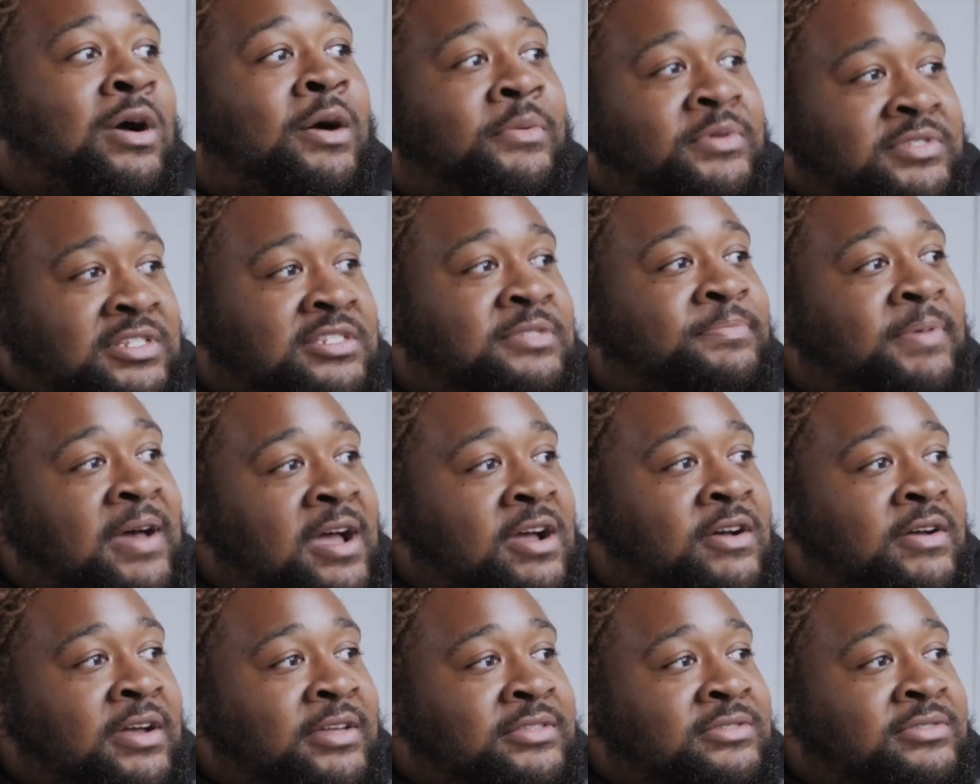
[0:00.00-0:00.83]
I was
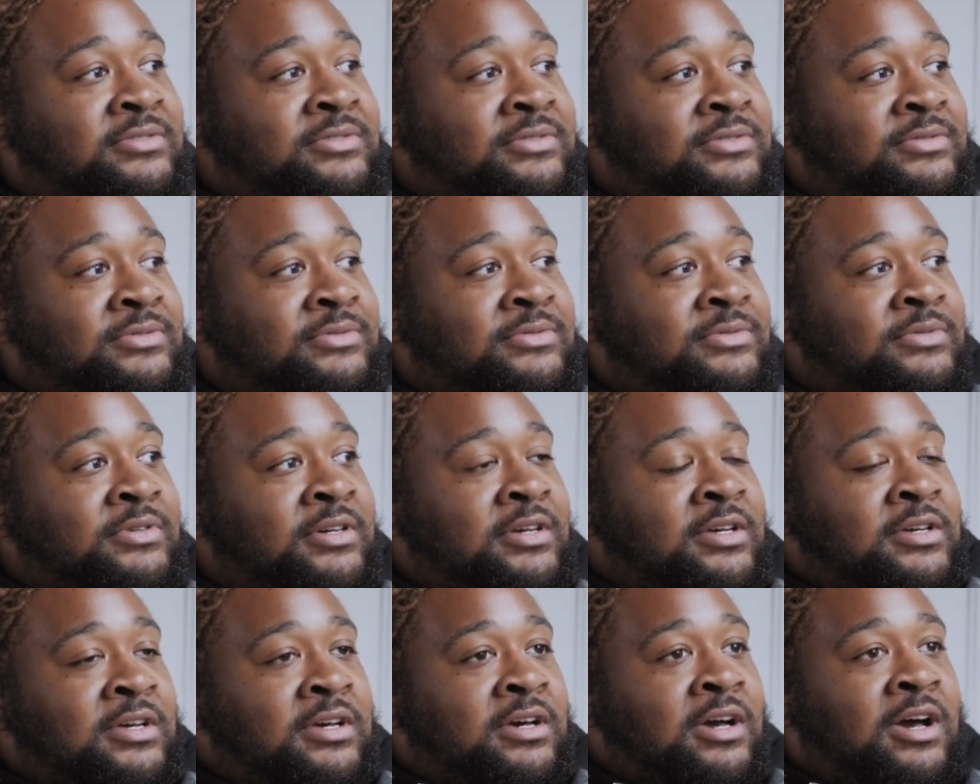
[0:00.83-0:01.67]
aspiring to
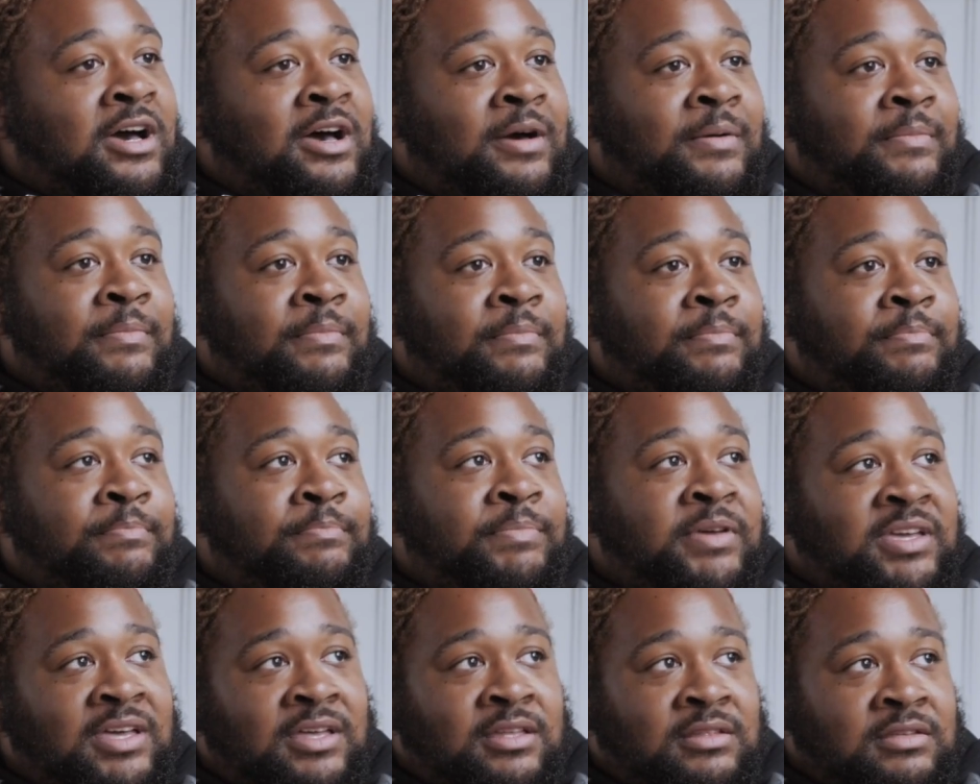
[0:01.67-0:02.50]

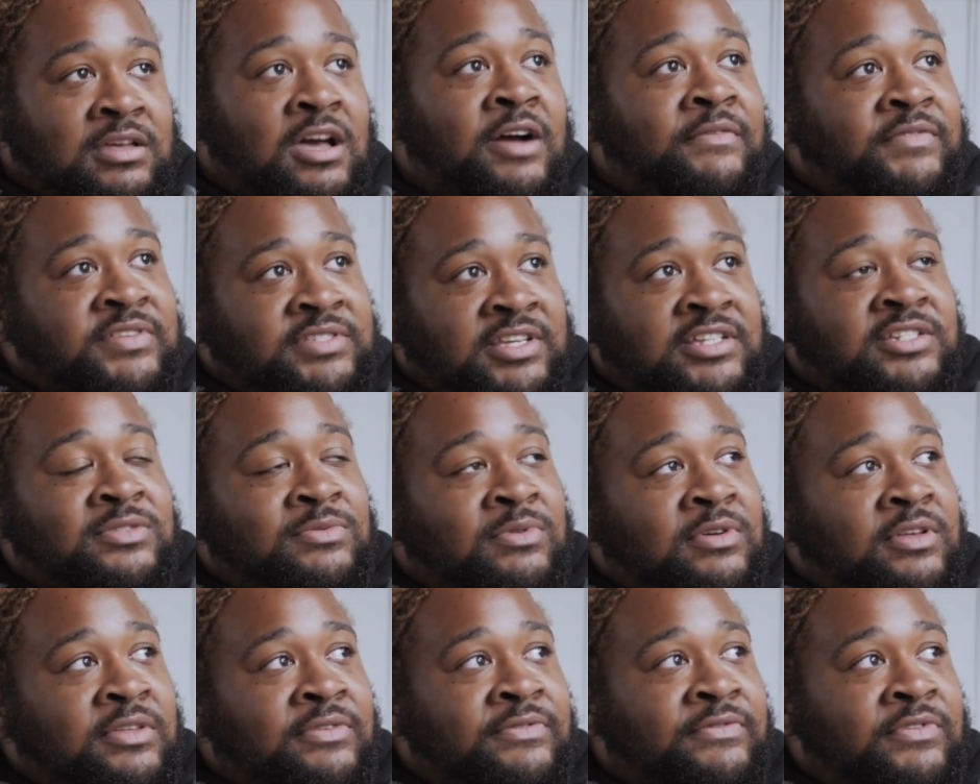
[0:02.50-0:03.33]
be in
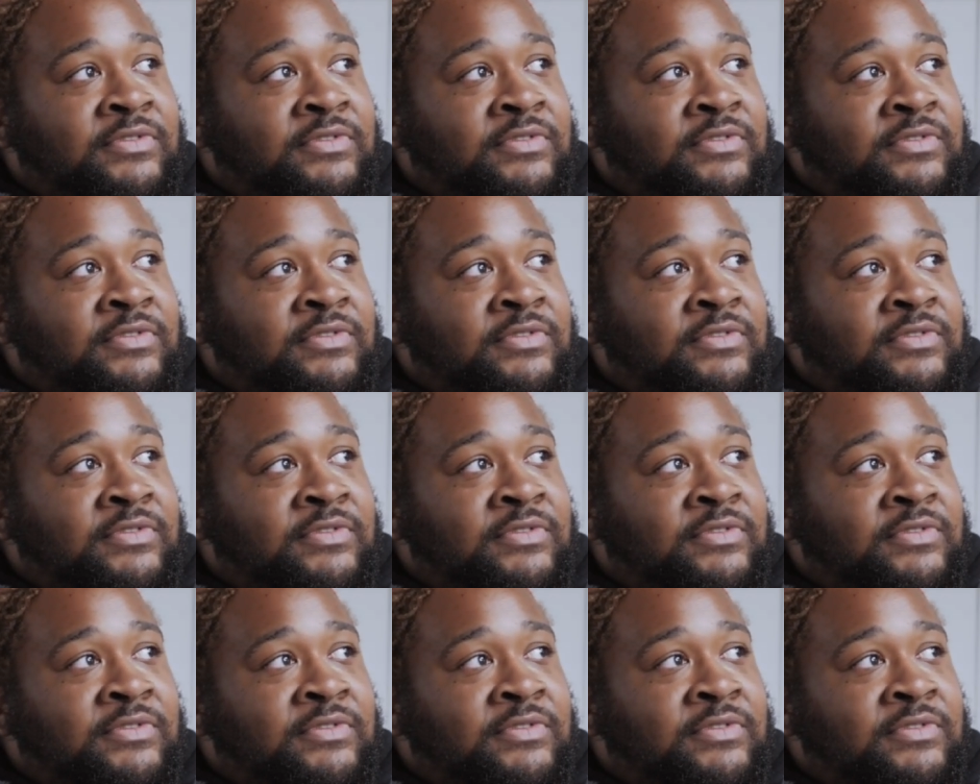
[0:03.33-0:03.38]
conversation with.